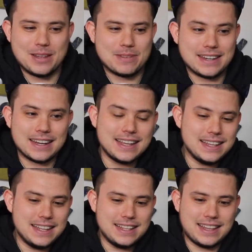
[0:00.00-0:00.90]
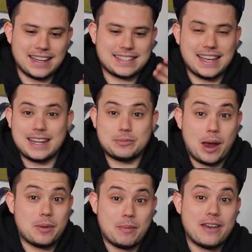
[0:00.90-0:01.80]
I mean, like I said, he's
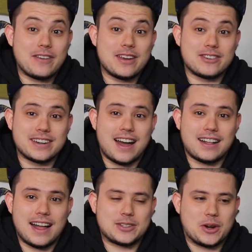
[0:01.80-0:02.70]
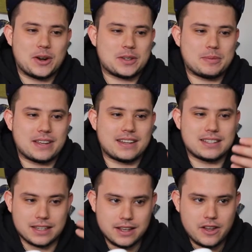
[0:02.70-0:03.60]
probably my favorite non-glass artist
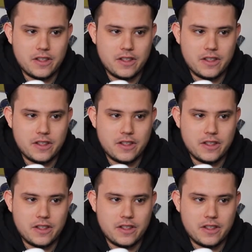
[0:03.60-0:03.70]
because